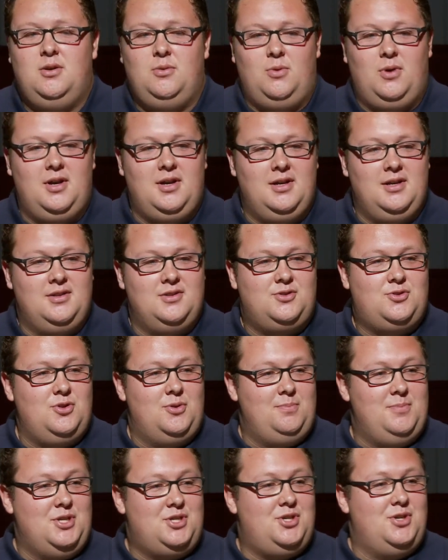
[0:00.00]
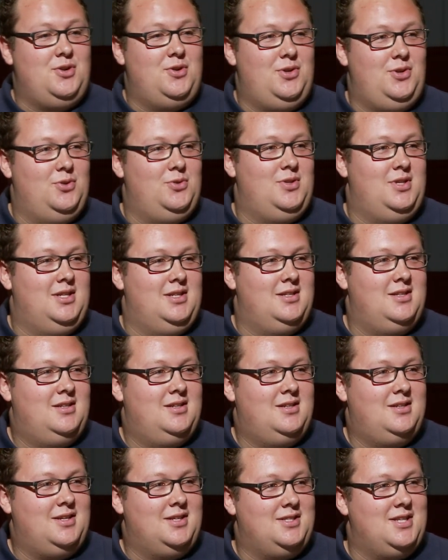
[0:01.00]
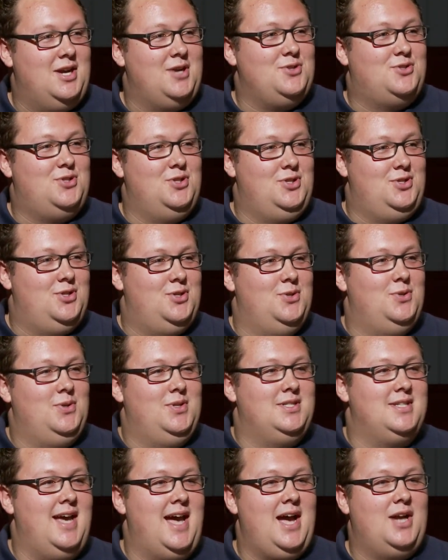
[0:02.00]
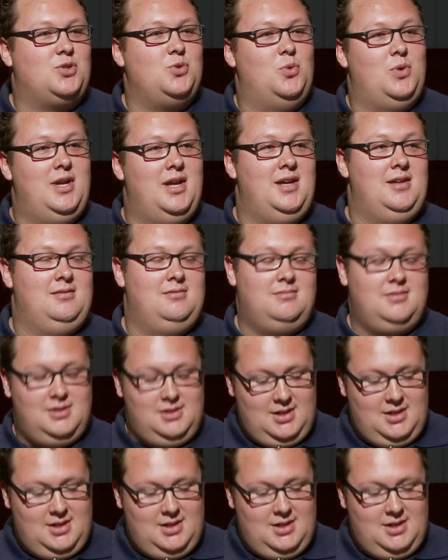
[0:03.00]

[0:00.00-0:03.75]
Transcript: what uh, the Student Missionary Union desires to do, is Acts 1 8.